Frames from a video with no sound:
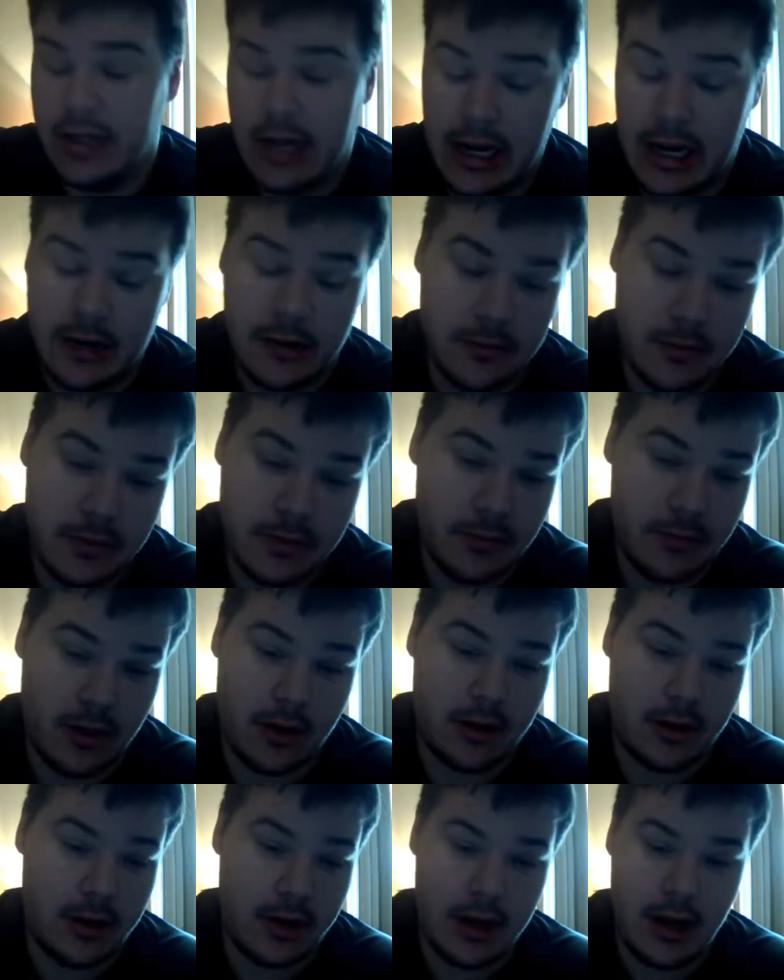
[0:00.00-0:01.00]
it ain't going to be
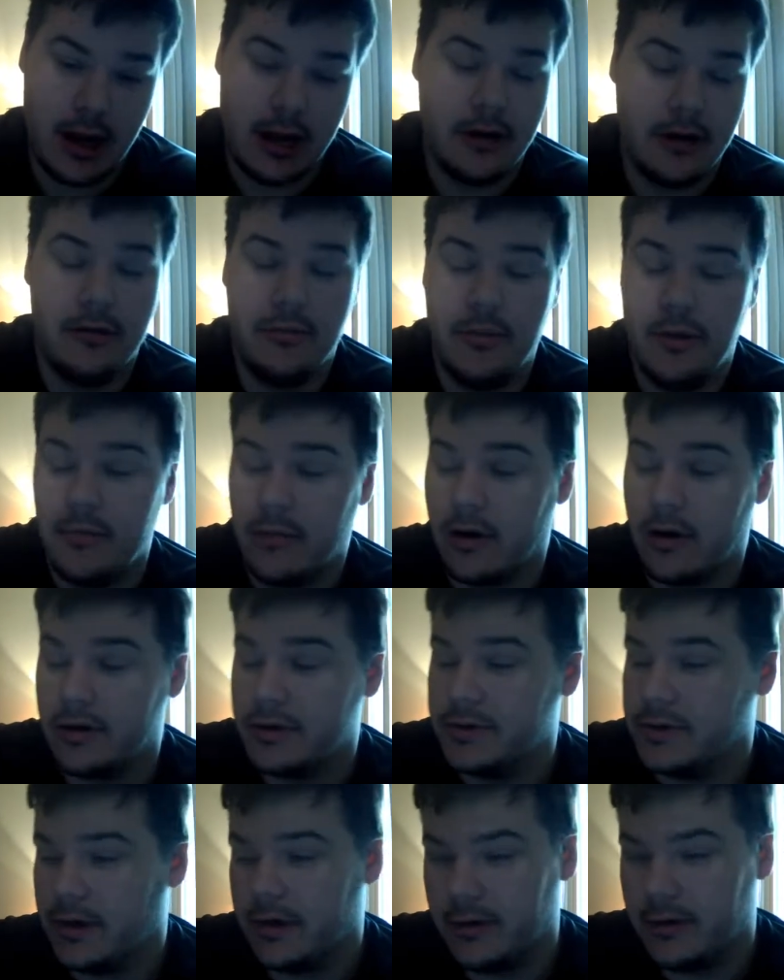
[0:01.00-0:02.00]
Mark
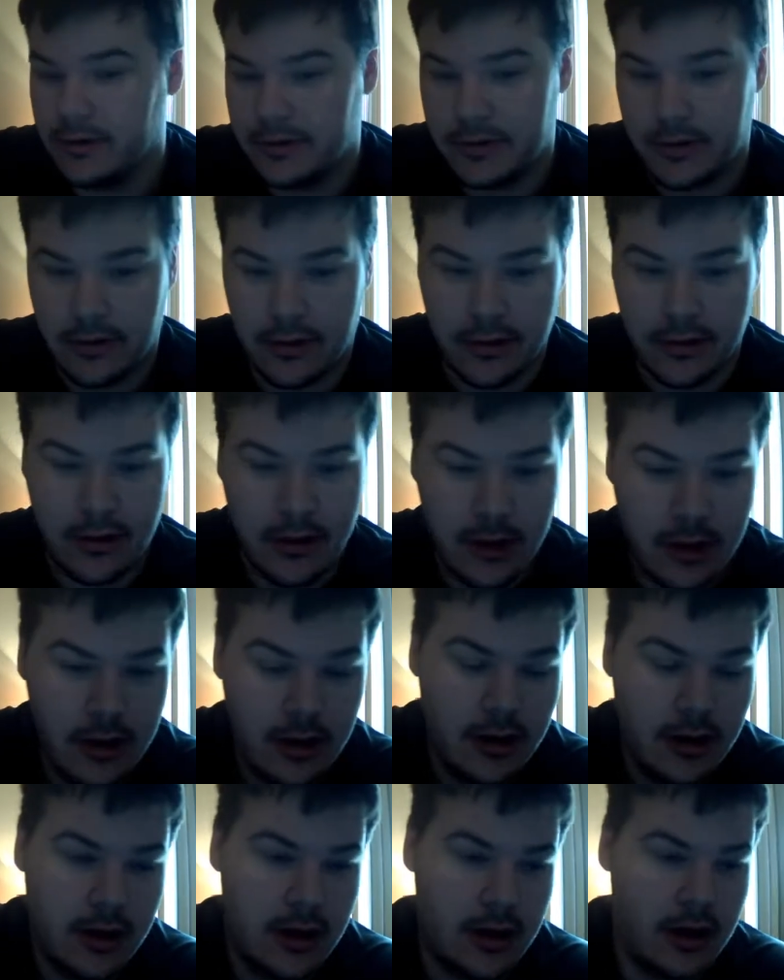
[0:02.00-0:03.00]
Zuckerturd.
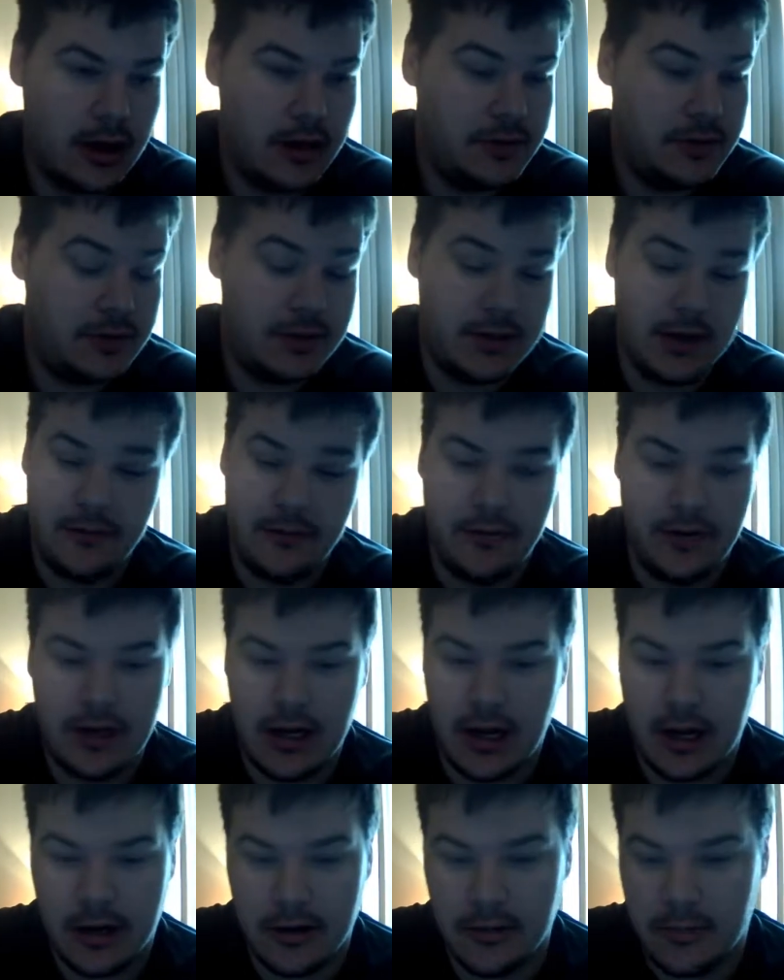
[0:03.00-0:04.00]
It's definitely
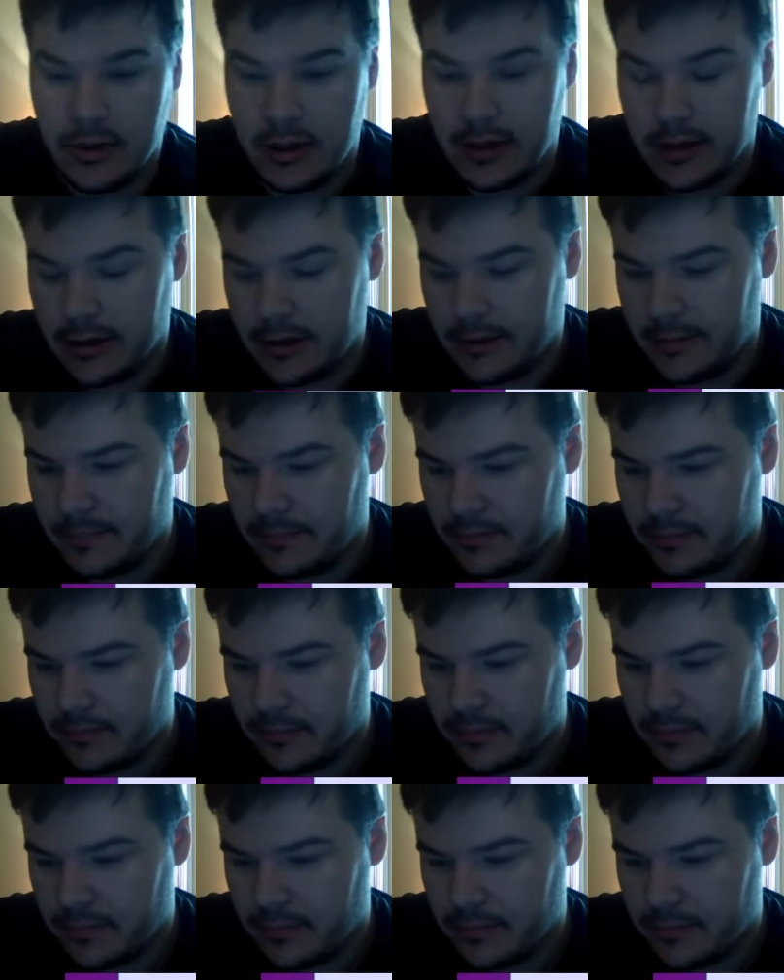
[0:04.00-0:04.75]
not going to be him.